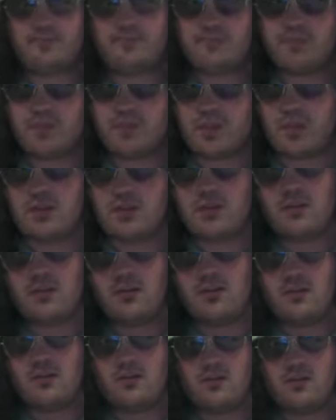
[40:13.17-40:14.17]

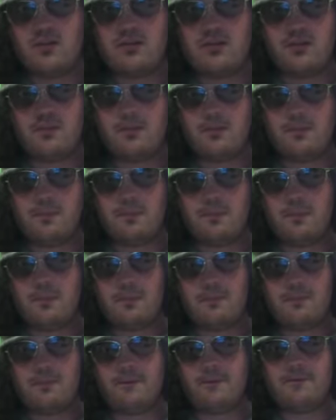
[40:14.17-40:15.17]

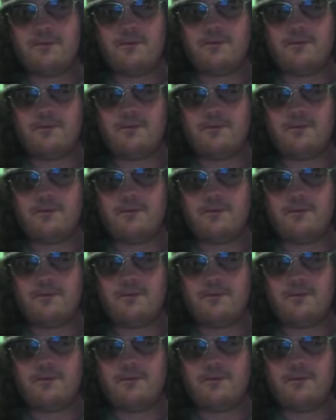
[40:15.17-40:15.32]
(silence)